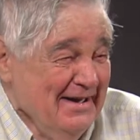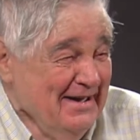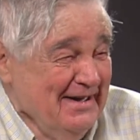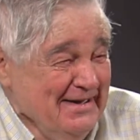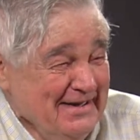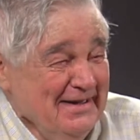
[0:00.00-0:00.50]

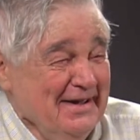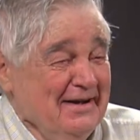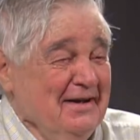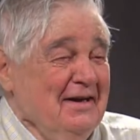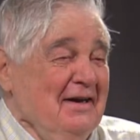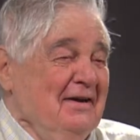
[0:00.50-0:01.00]
Yeah,
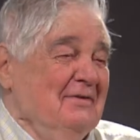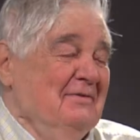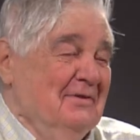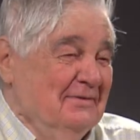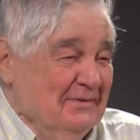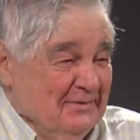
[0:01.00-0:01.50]

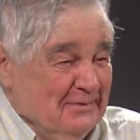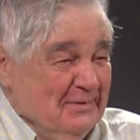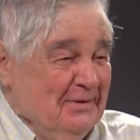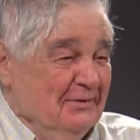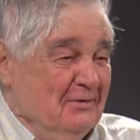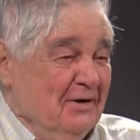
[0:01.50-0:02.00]
with
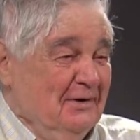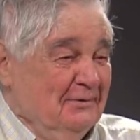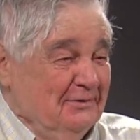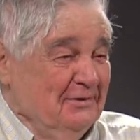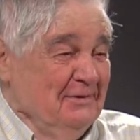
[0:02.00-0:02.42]
the drones.